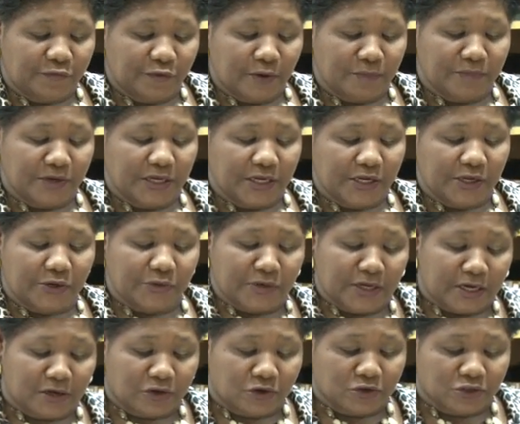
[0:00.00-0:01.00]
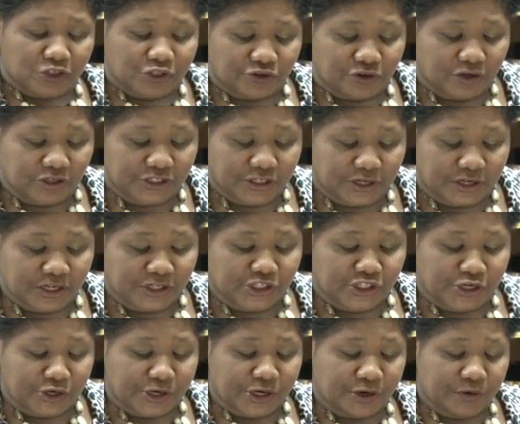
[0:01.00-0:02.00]
from the Hunan Construction
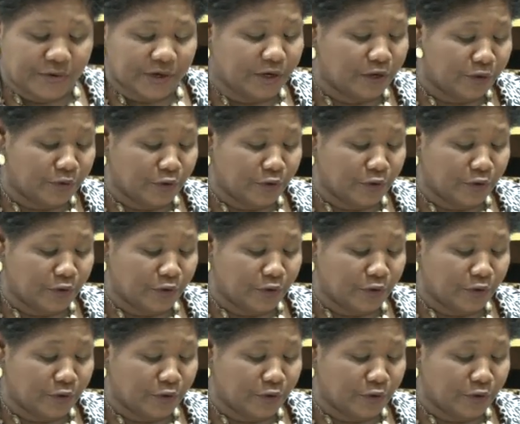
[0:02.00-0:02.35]
Engineering